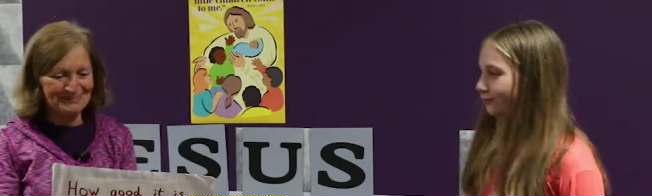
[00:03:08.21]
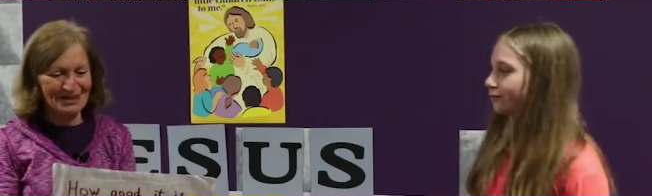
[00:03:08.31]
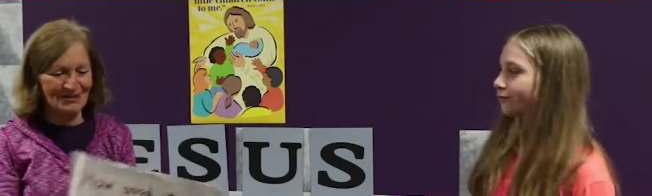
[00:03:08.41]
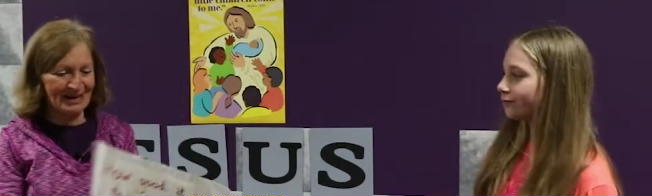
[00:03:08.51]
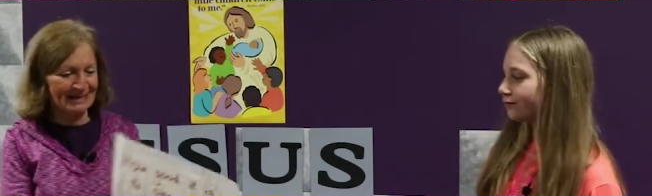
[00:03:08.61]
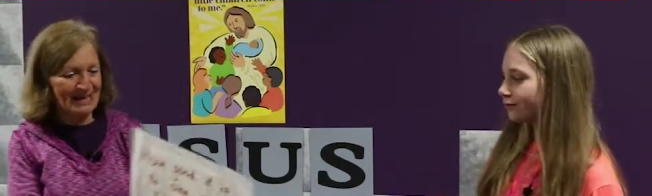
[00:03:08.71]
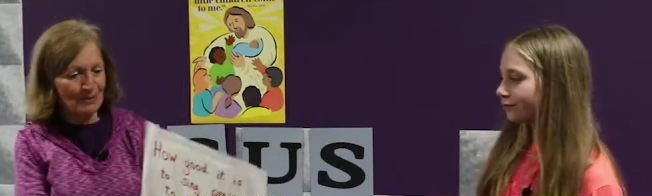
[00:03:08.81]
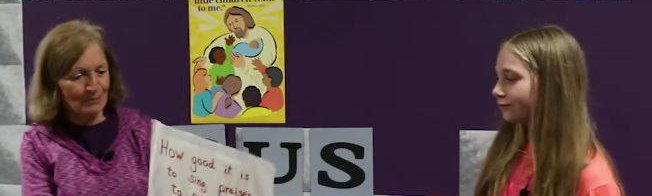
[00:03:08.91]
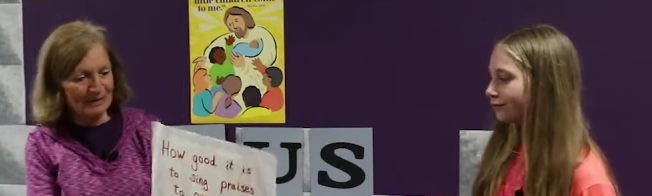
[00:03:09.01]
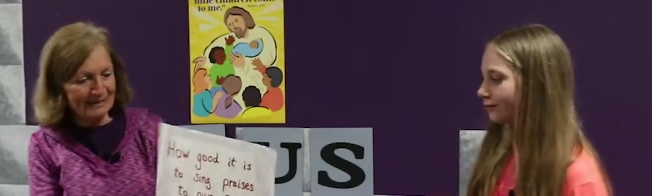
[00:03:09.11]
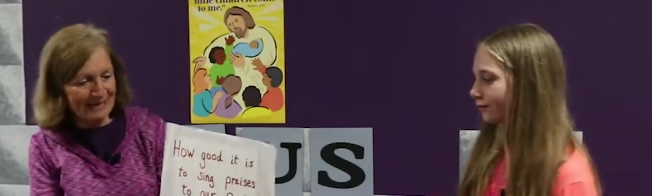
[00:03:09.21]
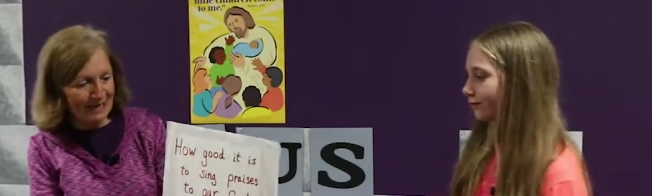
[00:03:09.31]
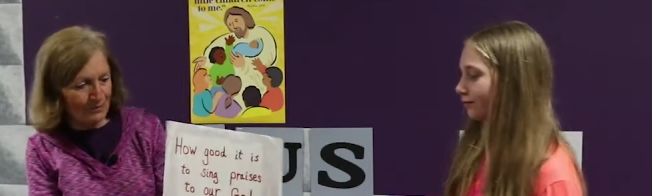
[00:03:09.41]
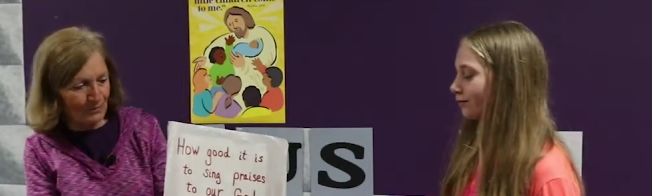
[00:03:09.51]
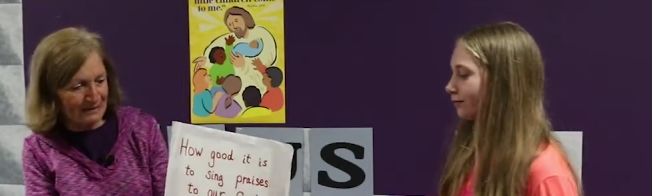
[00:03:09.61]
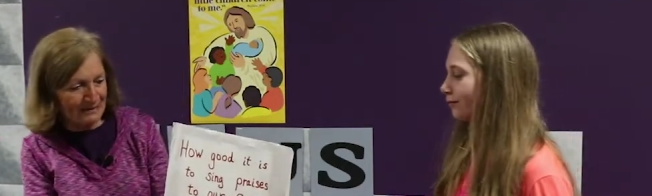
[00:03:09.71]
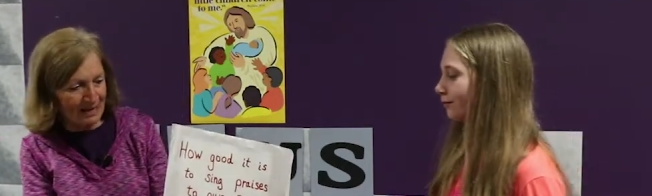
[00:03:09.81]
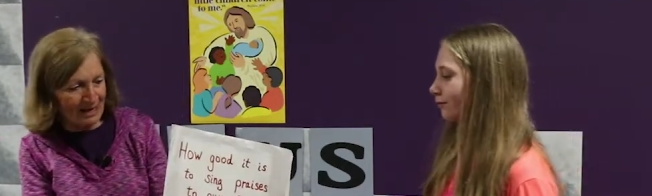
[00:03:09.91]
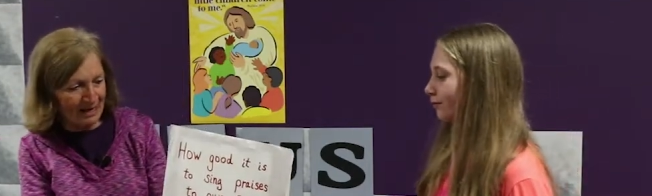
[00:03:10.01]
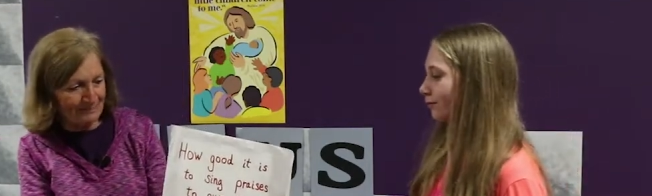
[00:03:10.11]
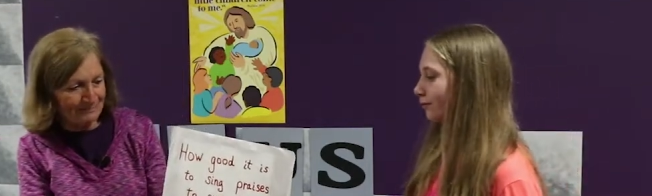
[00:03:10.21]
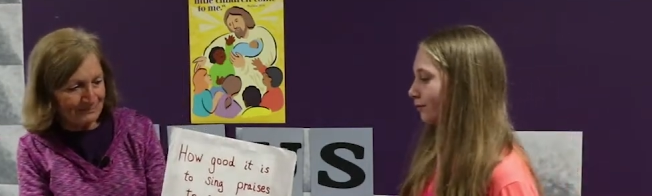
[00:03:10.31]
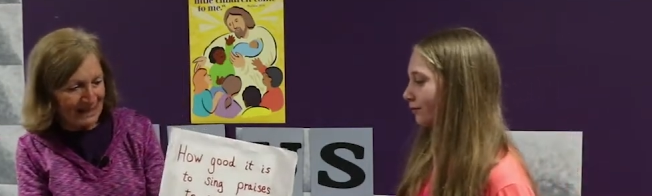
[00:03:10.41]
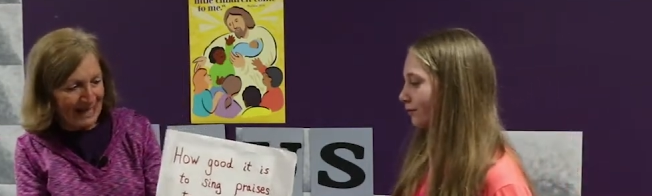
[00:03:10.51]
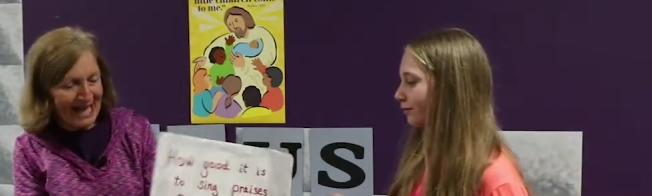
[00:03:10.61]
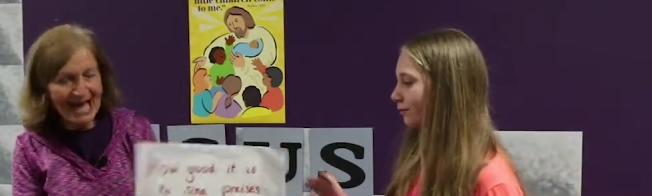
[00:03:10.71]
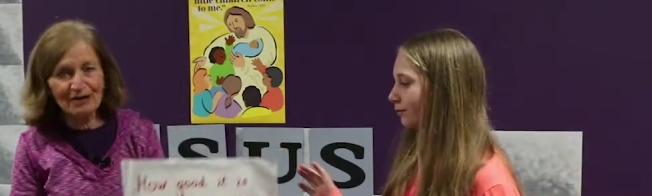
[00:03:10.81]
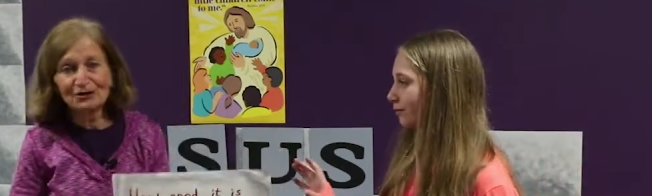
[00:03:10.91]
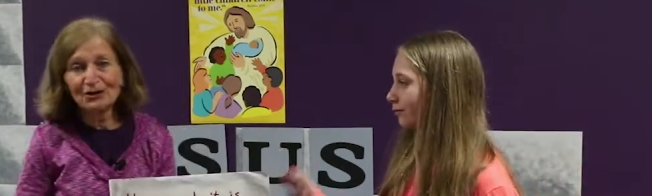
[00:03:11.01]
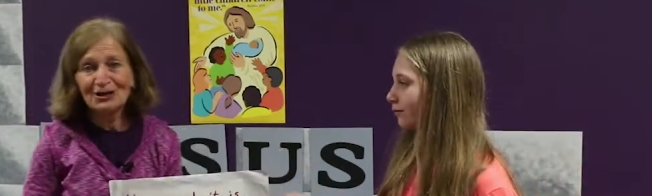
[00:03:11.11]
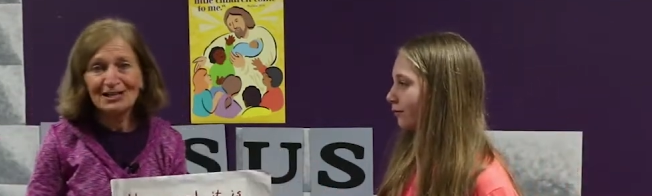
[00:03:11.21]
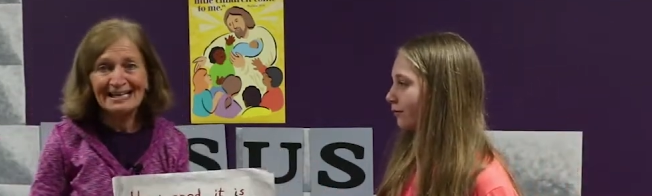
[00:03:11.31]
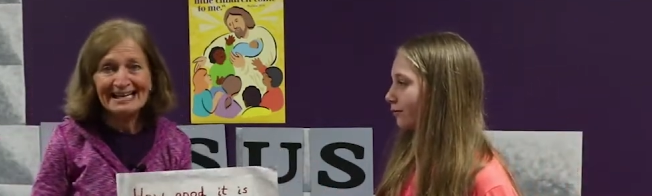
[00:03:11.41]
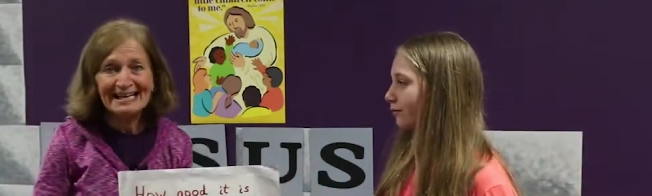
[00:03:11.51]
Speaker 1: All right, we're going to say it one time. How good it